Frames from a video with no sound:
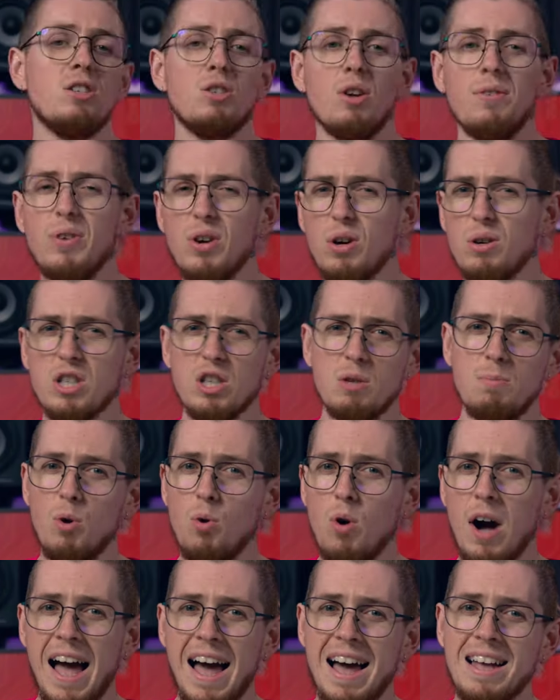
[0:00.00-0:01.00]
So if you've got
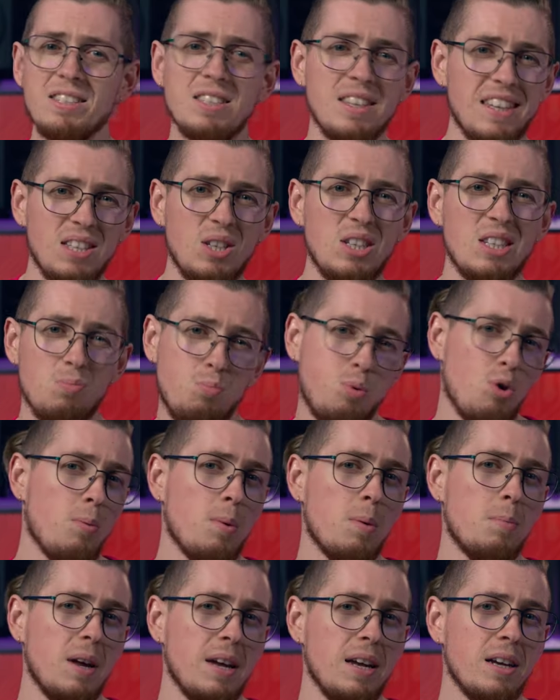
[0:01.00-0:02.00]
small hands, this is
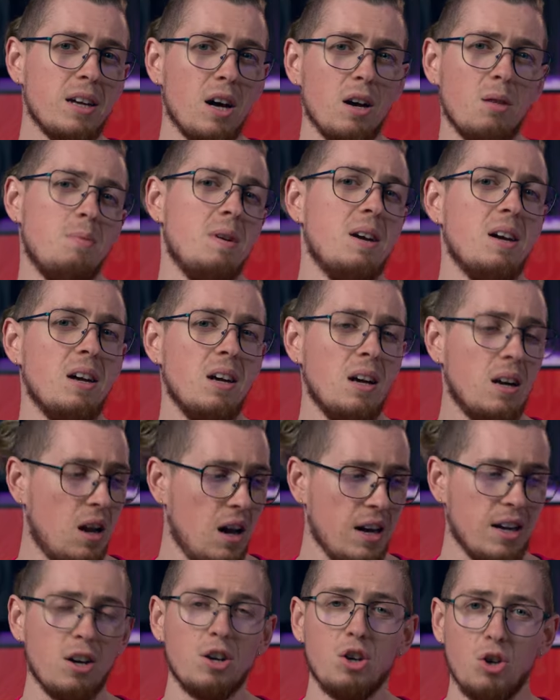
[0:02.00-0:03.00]
probably going to be
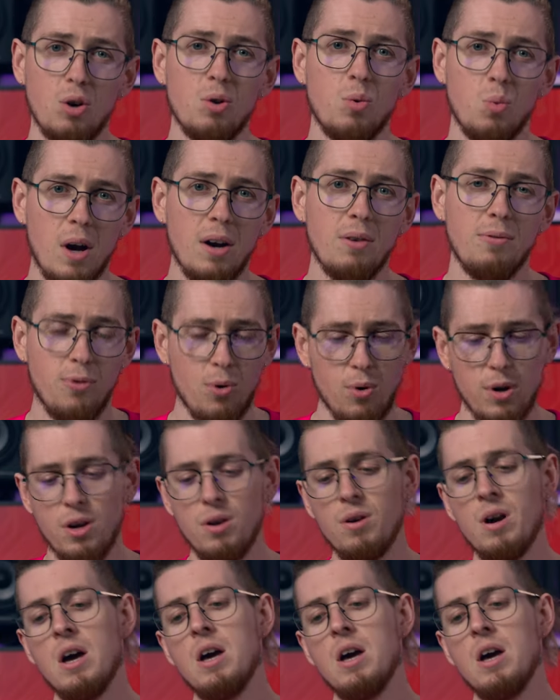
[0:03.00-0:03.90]
like a good one for you.